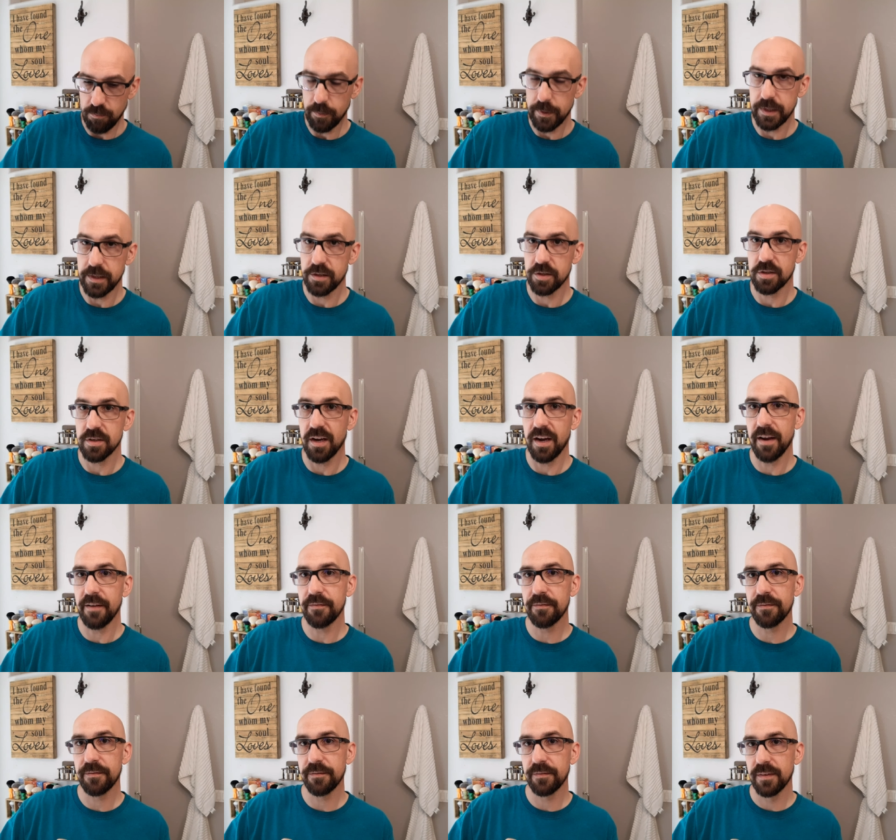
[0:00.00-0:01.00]
which
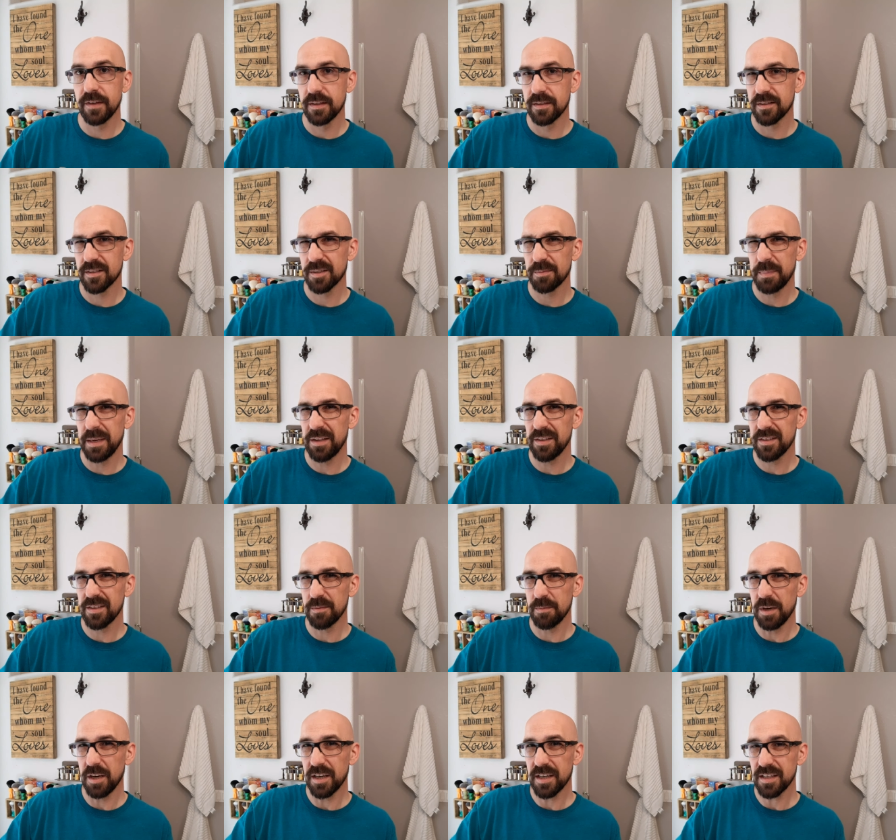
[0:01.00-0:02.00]
I've smelled
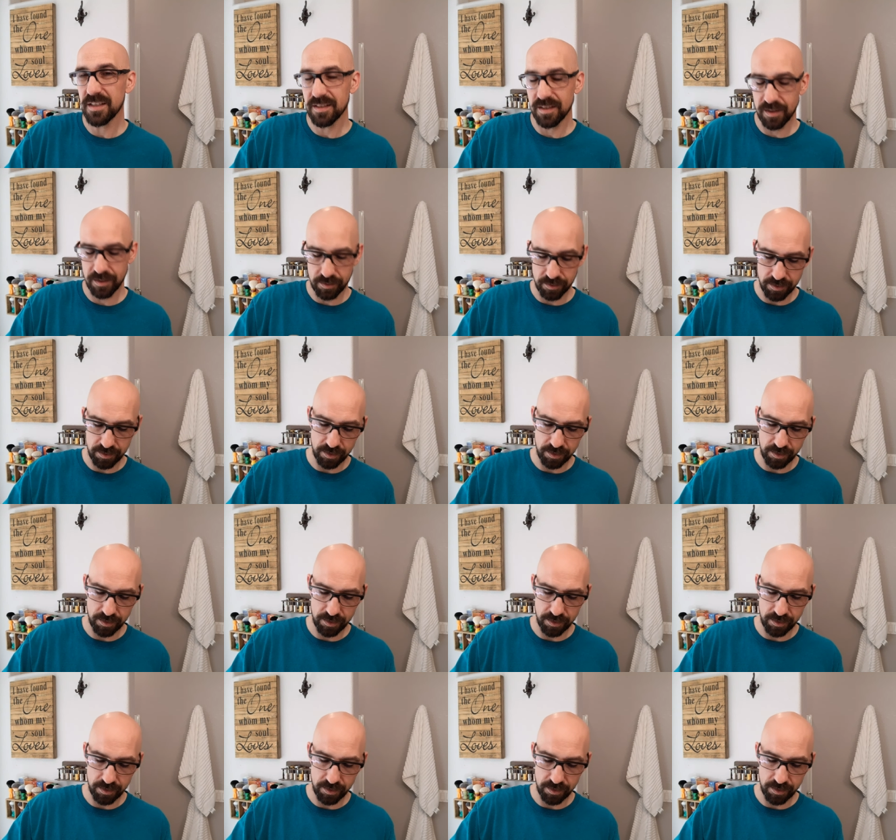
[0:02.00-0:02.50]
some honeysuckle